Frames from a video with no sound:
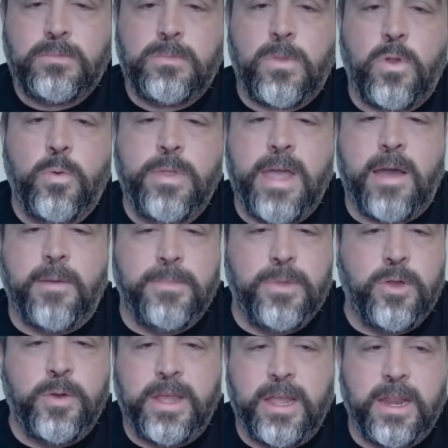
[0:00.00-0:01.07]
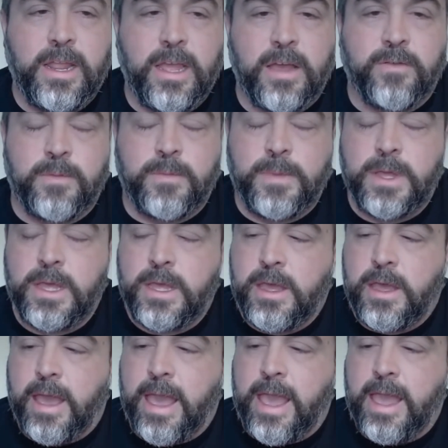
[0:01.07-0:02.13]
without muting any of them.
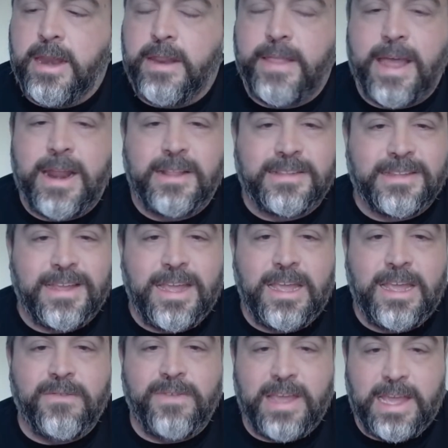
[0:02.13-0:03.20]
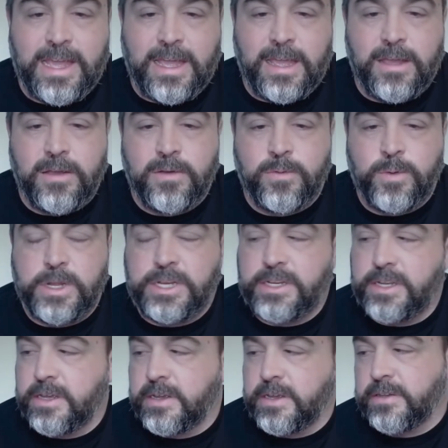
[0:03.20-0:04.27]
And that is the key of E, which
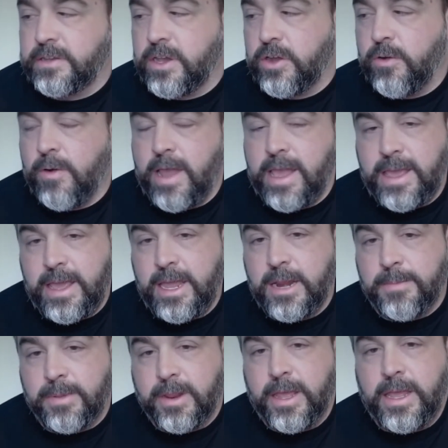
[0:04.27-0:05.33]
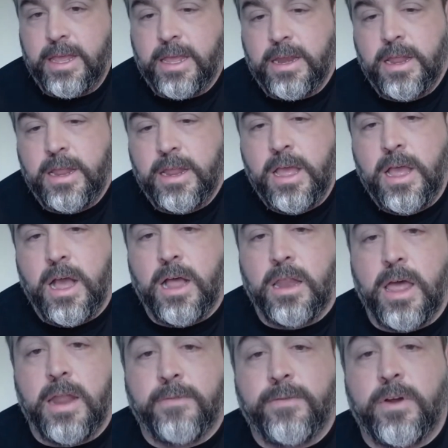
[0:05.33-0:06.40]
is a great key to play in. A
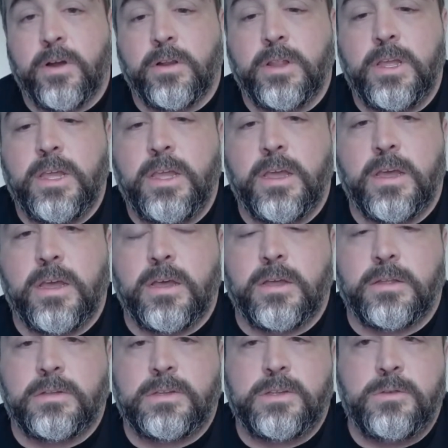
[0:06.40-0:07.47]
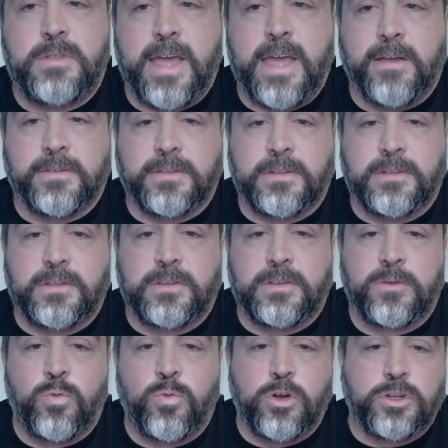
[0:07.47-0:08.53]
lot of early
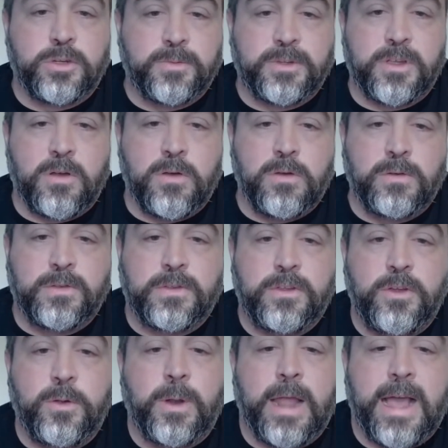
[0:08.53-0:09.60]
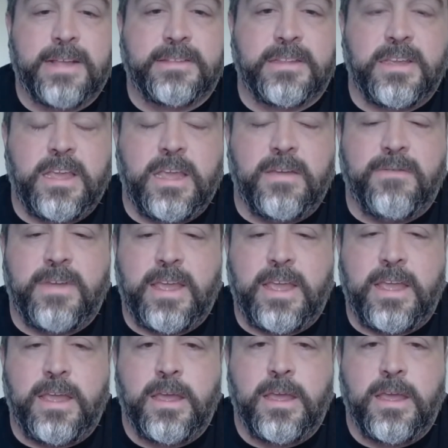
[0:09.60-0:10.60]
2000s worship songs utilize the key of E